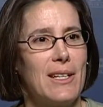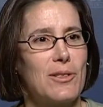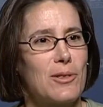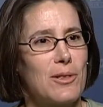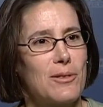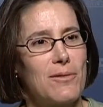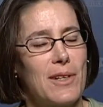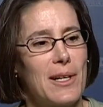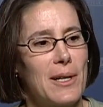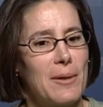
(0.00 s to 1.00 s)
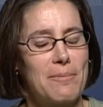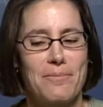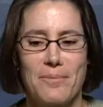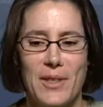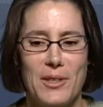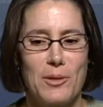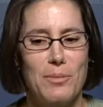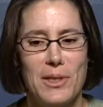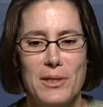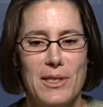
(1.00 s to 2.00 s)
It's sort of, um, you're
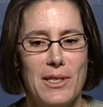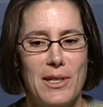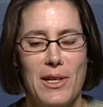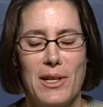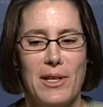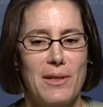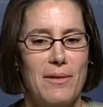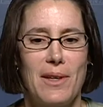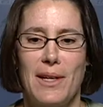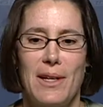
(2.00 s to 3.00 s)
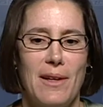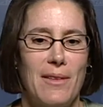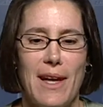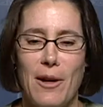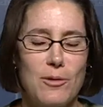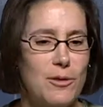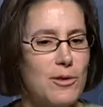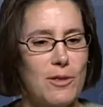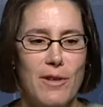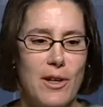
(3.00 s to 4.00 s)
building on
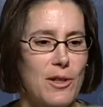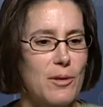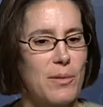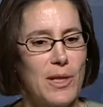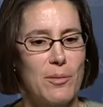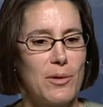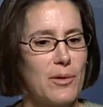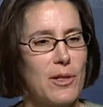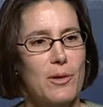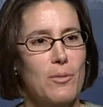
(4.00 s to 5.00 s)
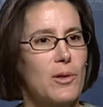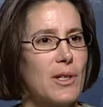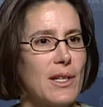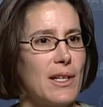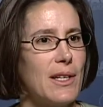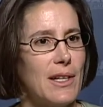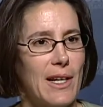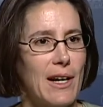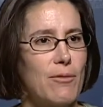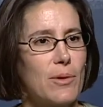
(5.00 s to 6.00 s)
thousands of other people that are working and
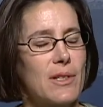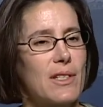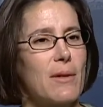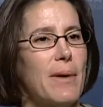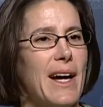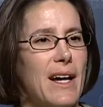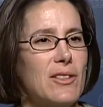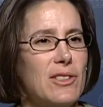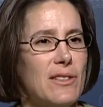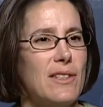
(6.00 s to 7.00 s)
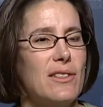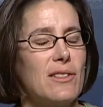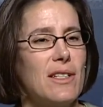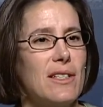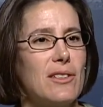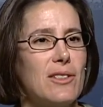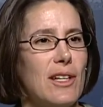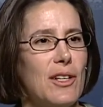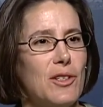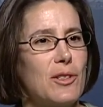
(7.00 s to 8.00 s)
have worked in the past in these things,
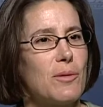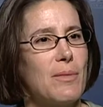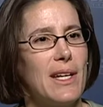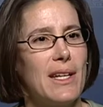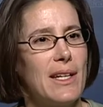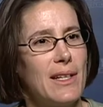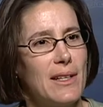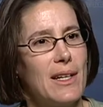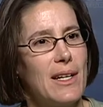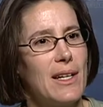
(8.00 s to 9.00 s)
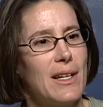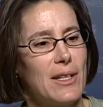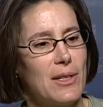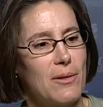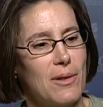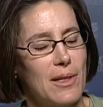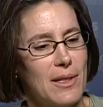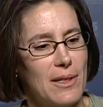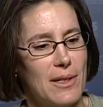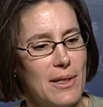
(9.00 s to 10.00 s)
and you're making, you know,
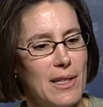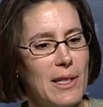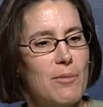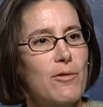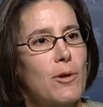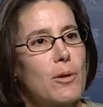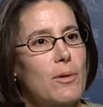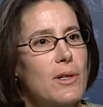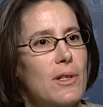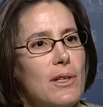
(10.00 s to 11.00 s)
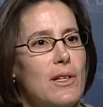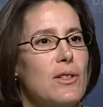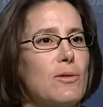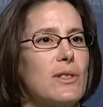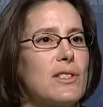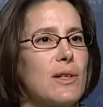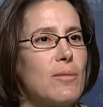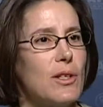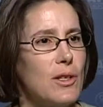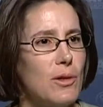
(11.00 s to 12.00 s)
a, a leap forward and doing
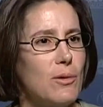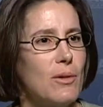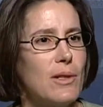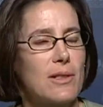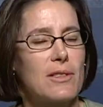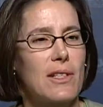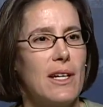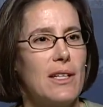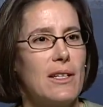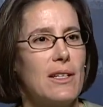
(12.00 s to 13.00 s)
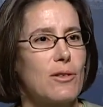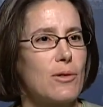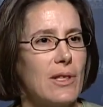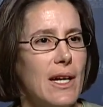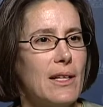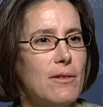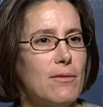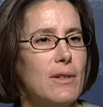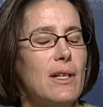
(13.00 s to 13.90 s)
something new and exciting and creative.